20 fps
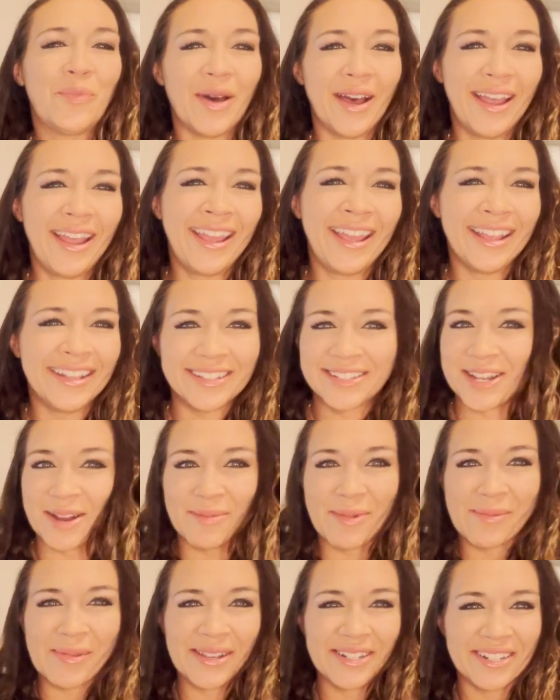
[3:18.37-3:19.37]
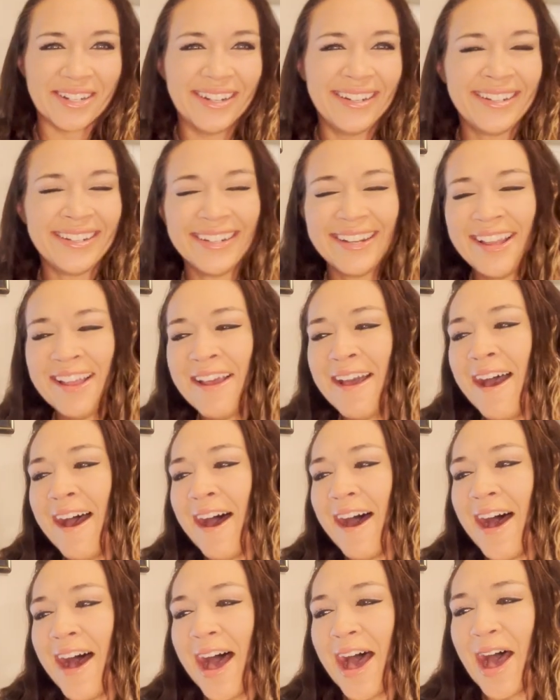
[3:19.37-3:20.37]
but it's not my picture.
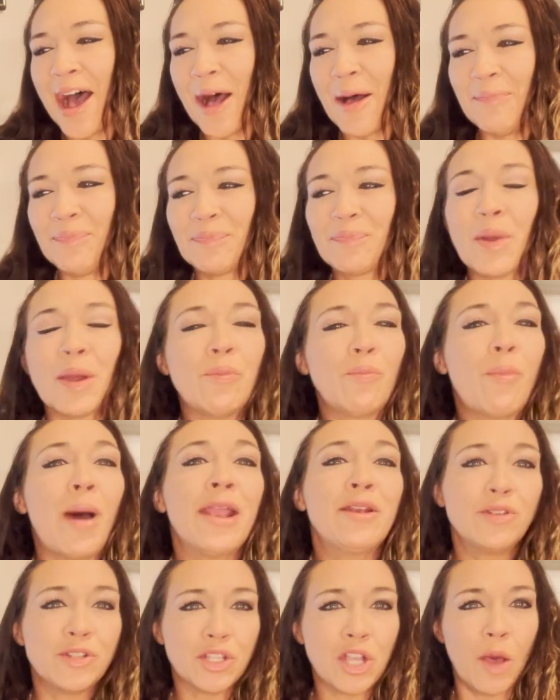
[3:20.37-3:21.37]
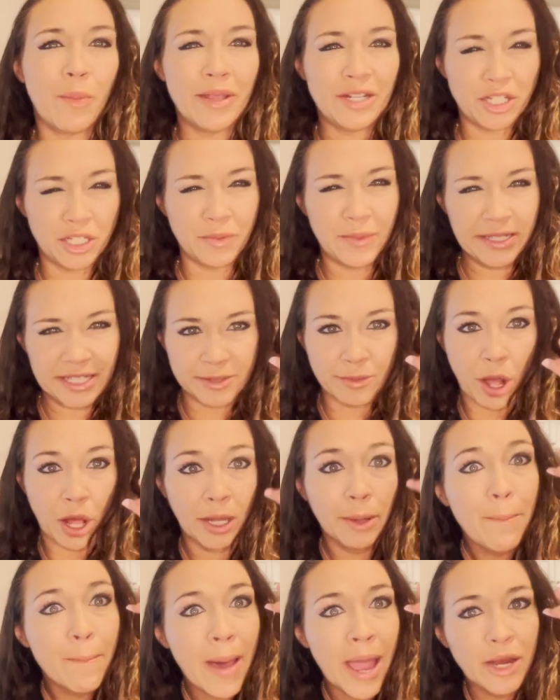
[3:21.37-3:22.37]
Um, but microscopic just means
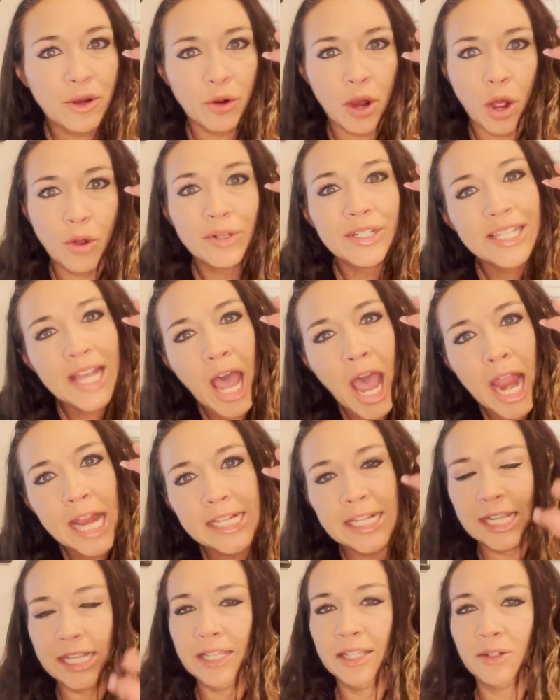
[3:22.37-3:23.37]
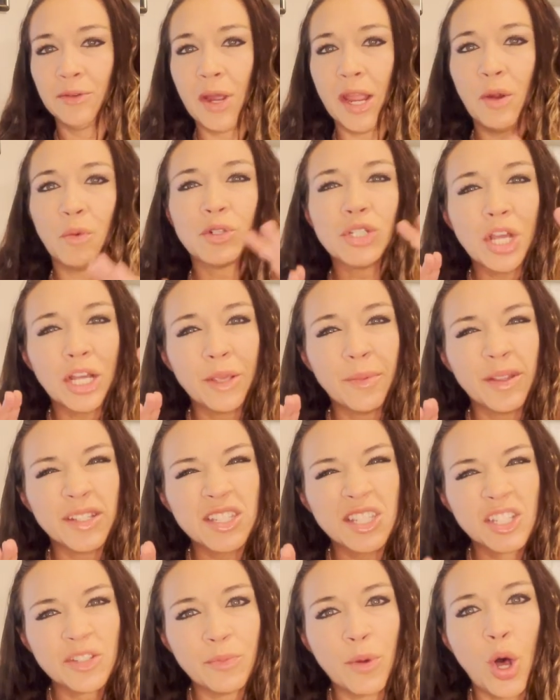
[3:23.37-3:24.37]
small, micro, tiny, right? We're talking about
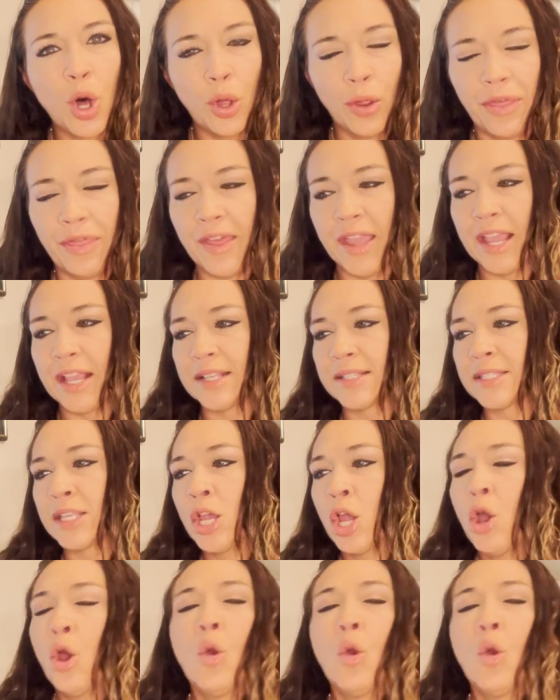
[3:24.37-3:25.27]
small things.